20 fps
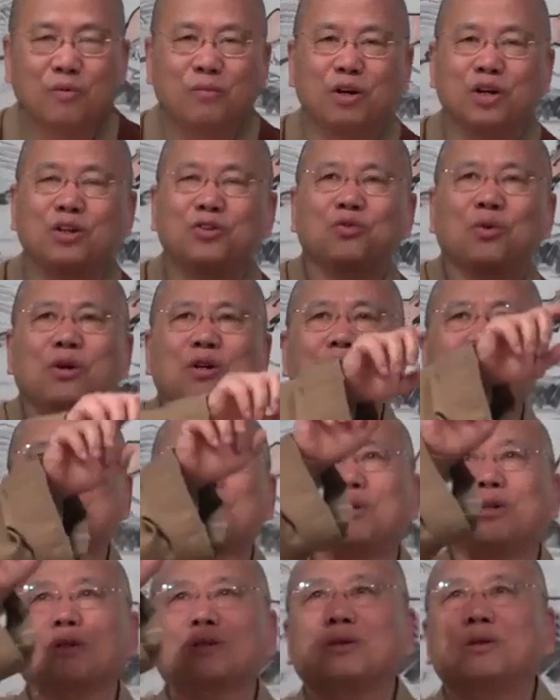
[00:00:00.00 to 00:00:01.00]
When you draw a
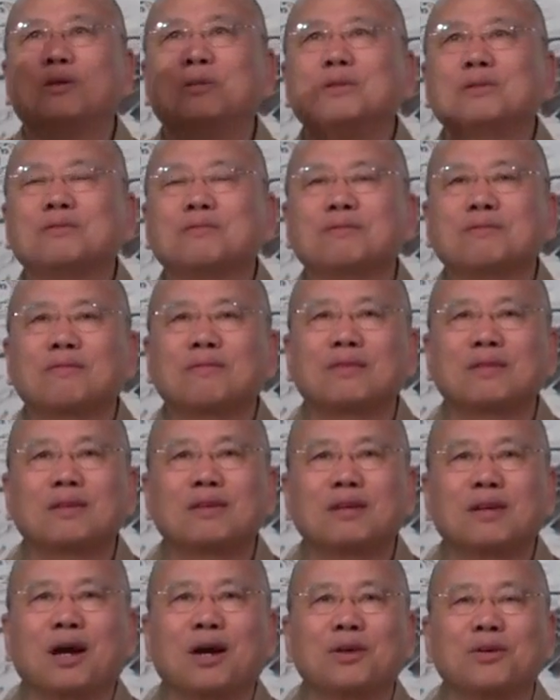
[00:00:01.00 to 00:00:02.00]
circle
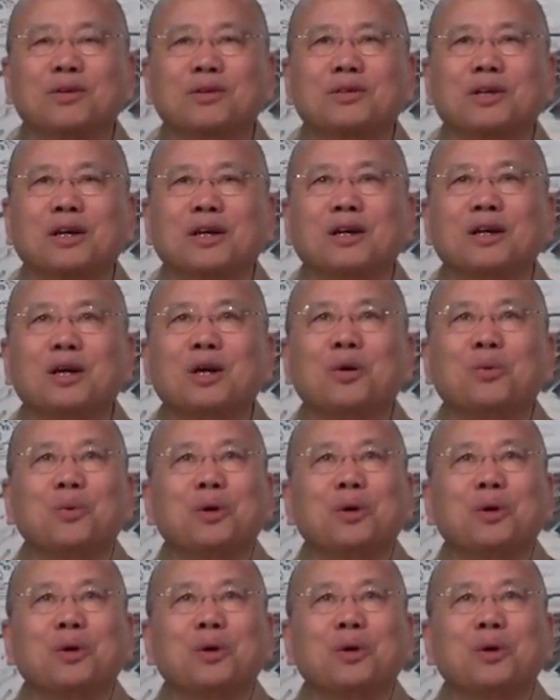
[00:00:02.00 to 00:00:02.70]
and you say,